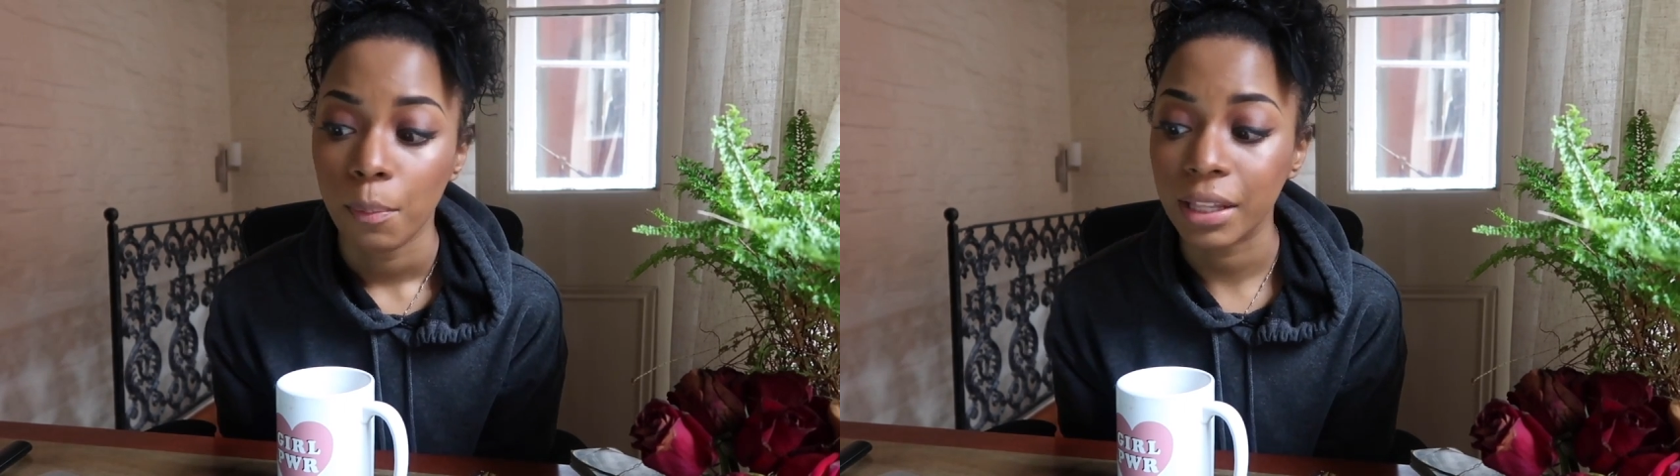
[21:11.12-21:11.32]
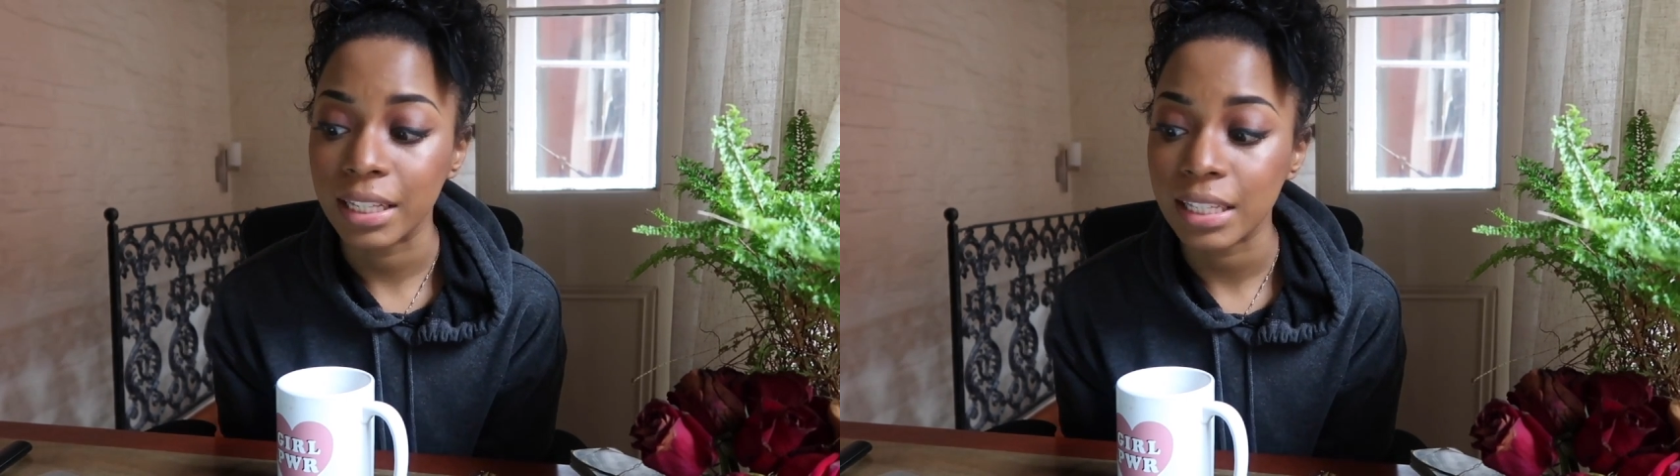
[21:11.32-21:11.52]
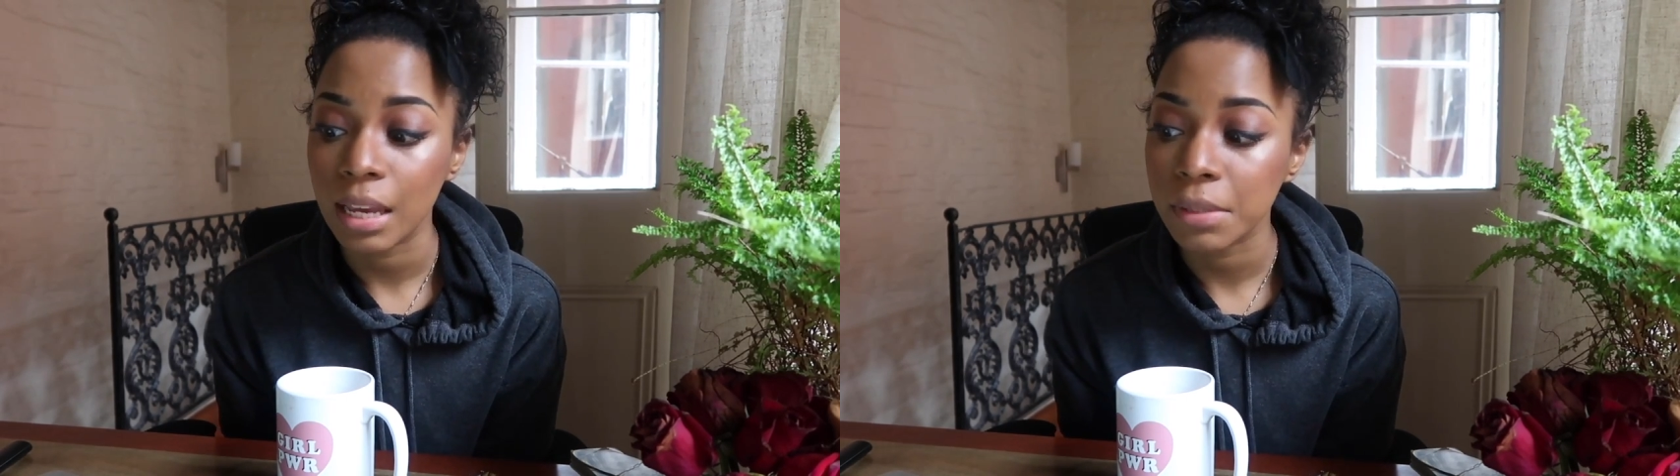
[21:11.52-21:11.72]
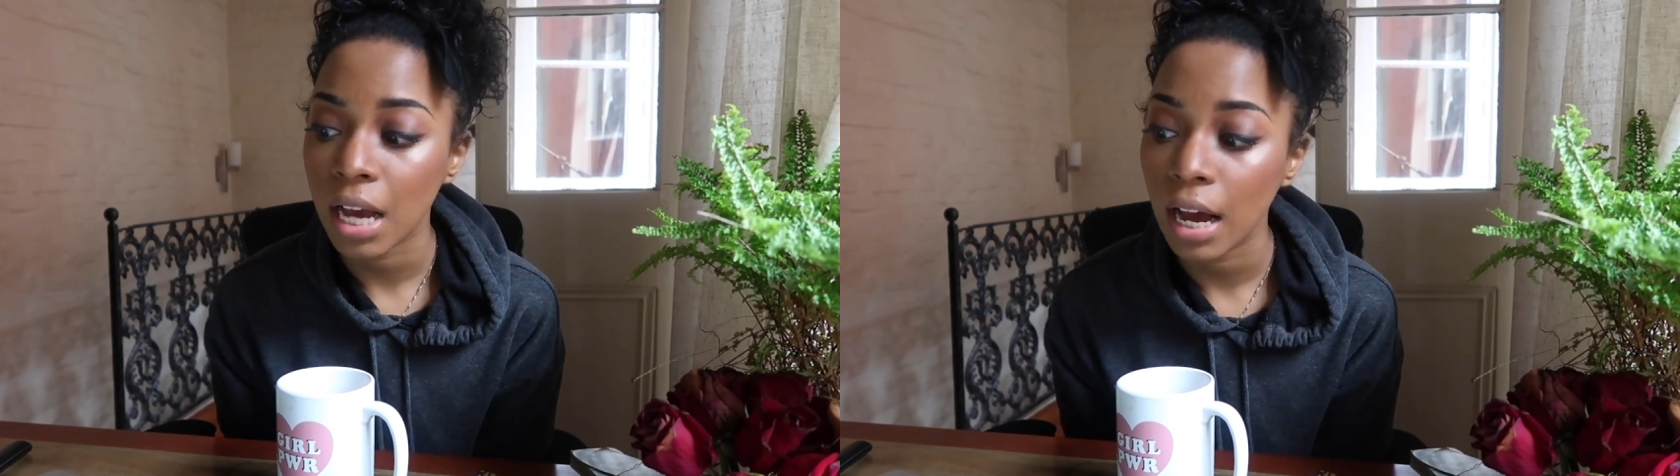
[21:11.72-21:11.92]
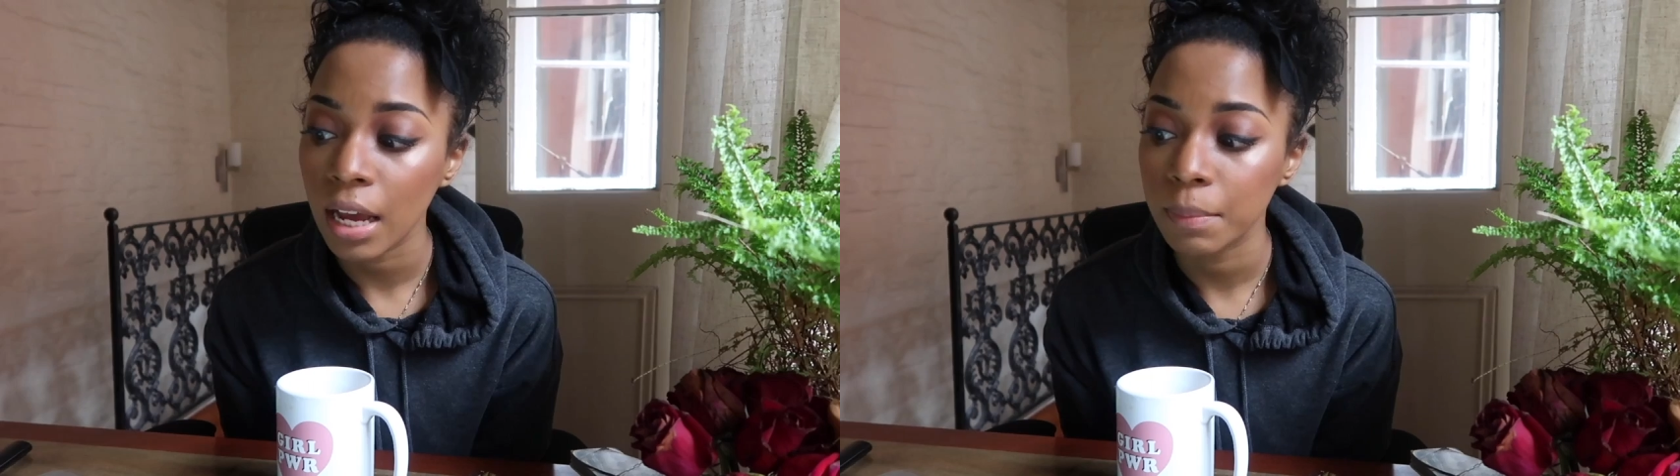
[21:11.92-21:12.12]
But at the same
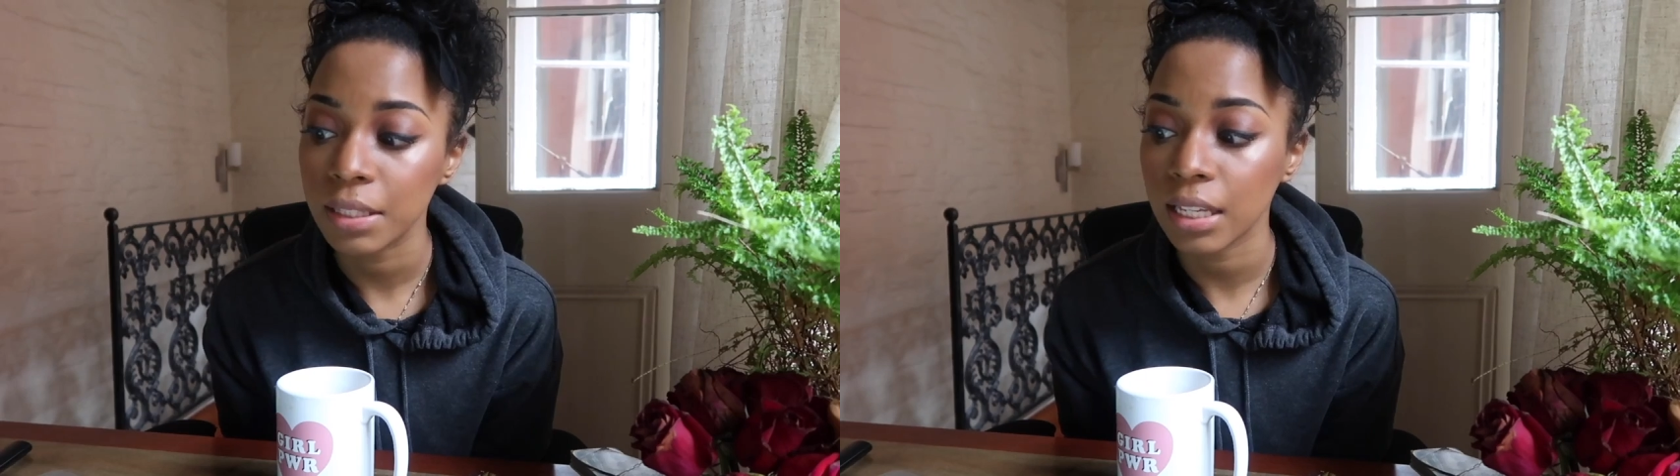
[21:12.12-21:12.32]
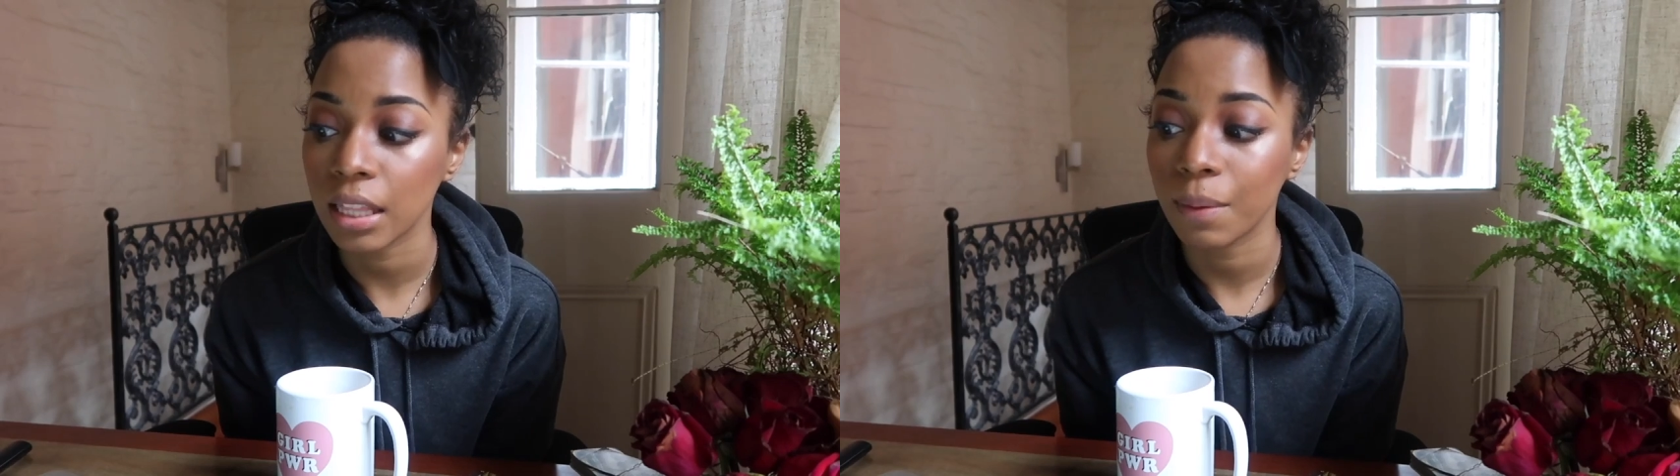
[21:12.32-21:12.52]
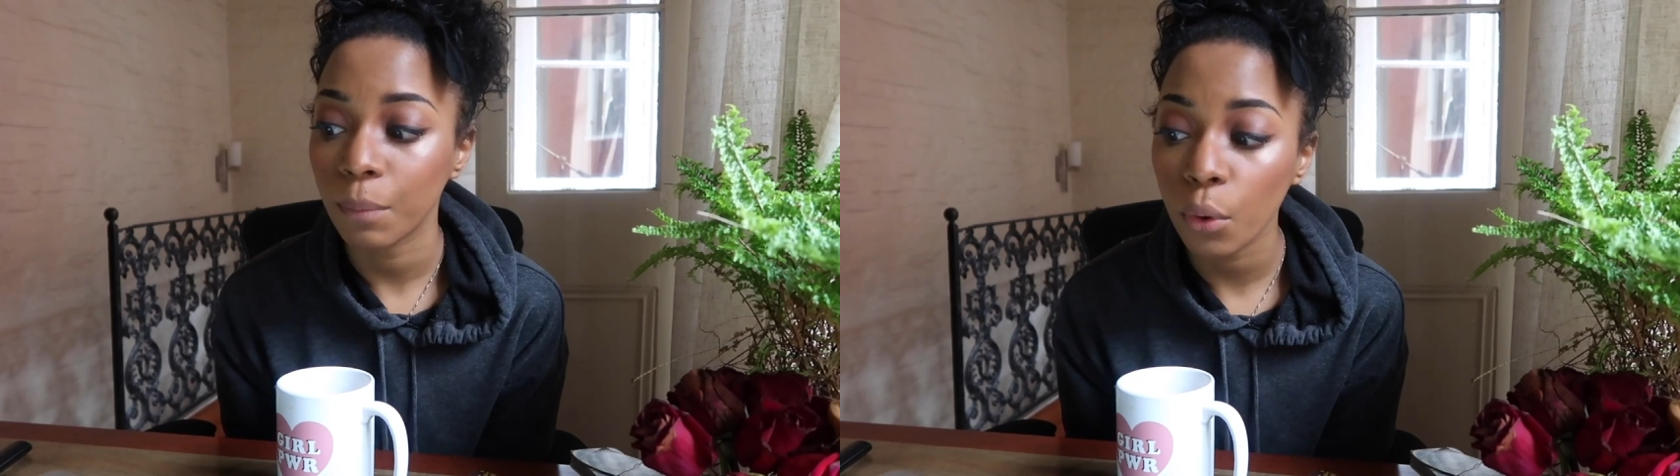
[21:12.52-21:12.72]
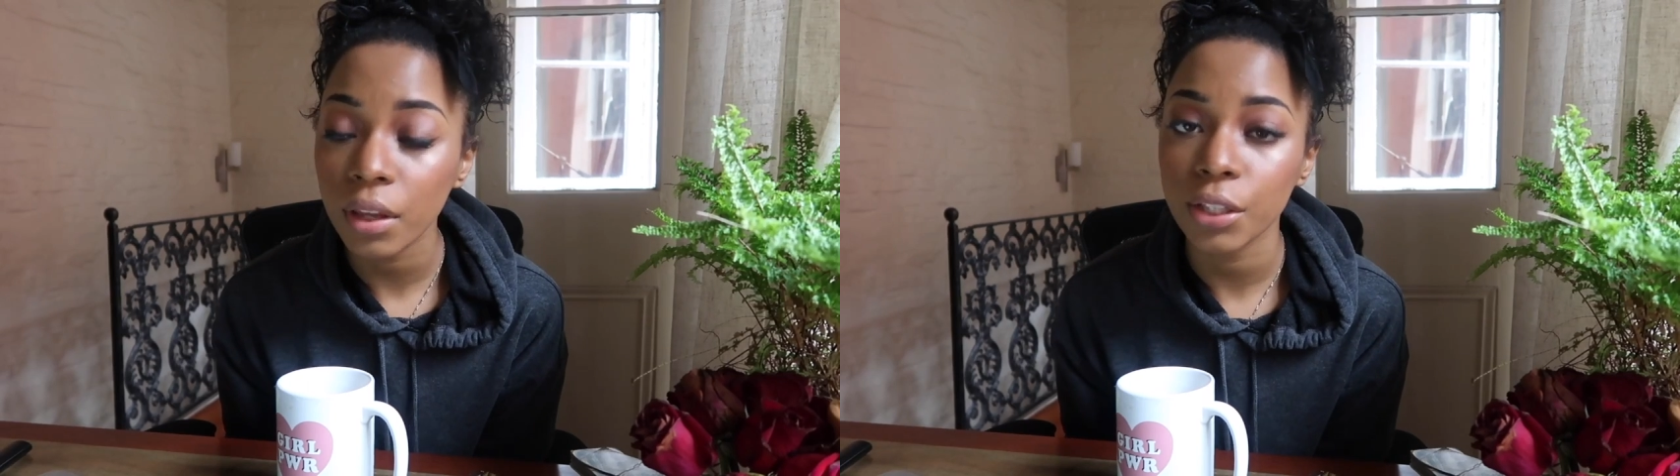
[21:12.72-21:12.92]
time, it's like the more